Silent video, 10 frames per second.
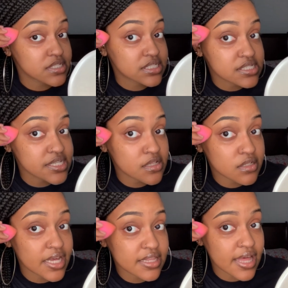concealer
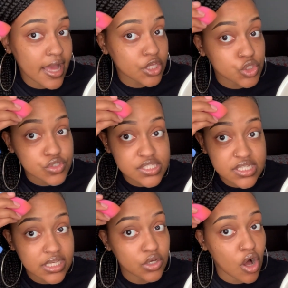like that, you'll
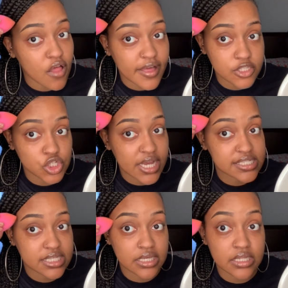see all that dry
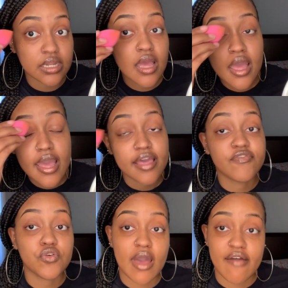skin if
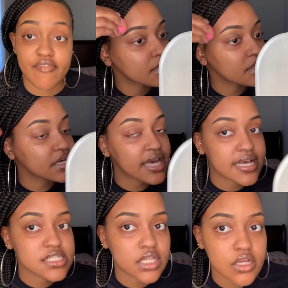you have Get as
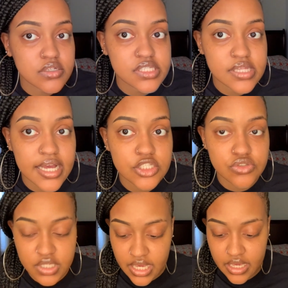close as you
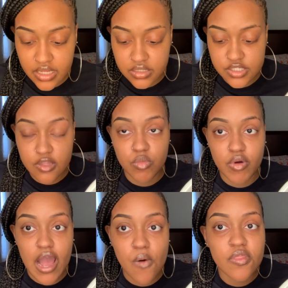can to the
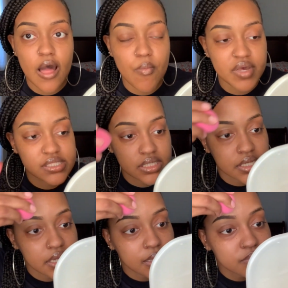brow without messing it
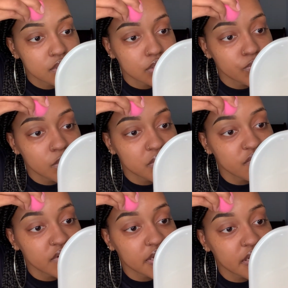up. So you want to be
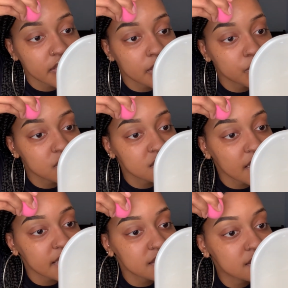very precise.